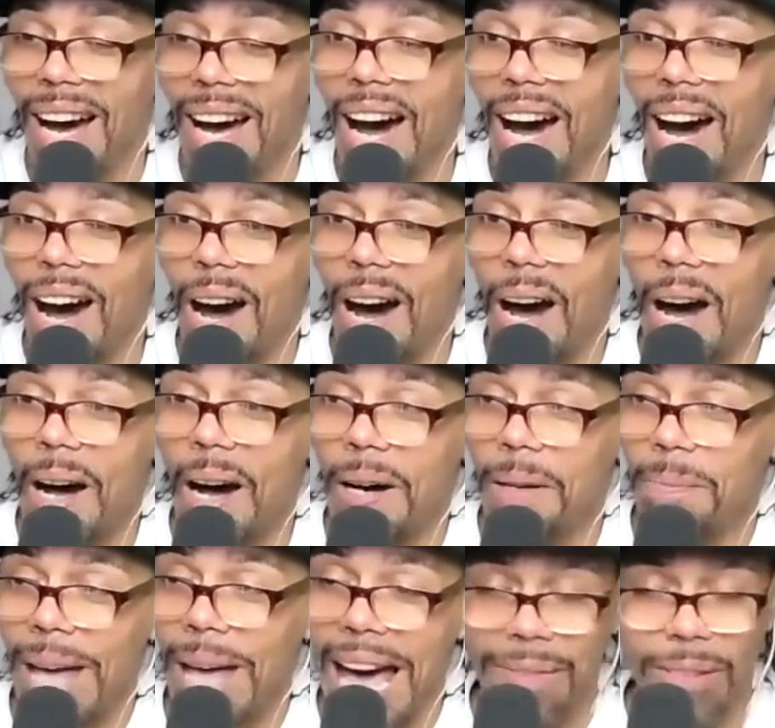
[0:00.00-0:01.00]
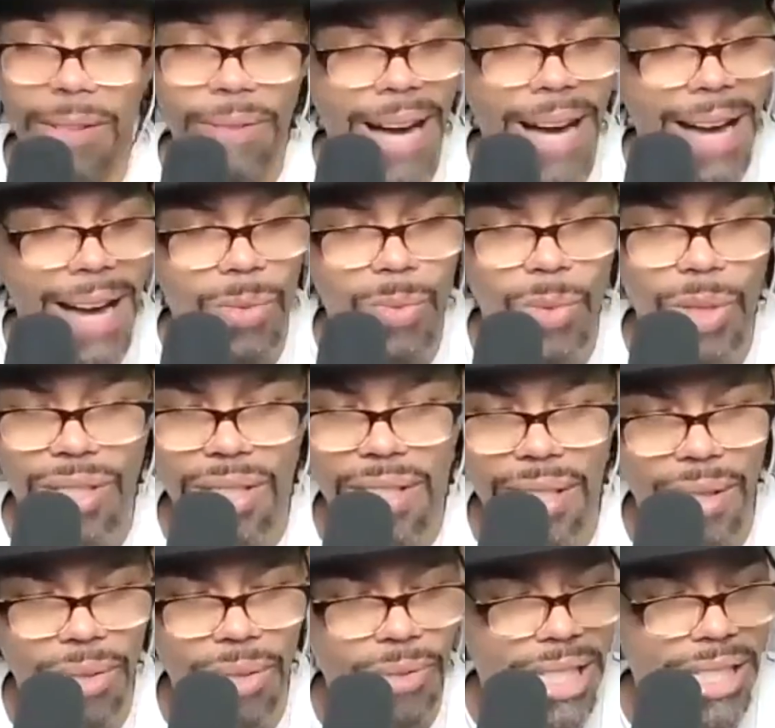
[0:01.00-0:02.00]
have a
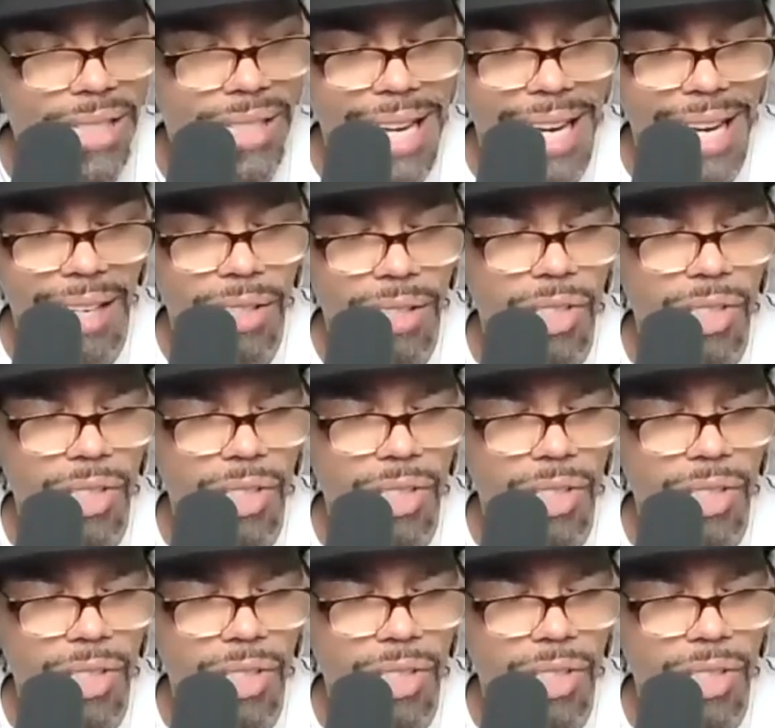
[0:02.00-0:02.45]
501c3.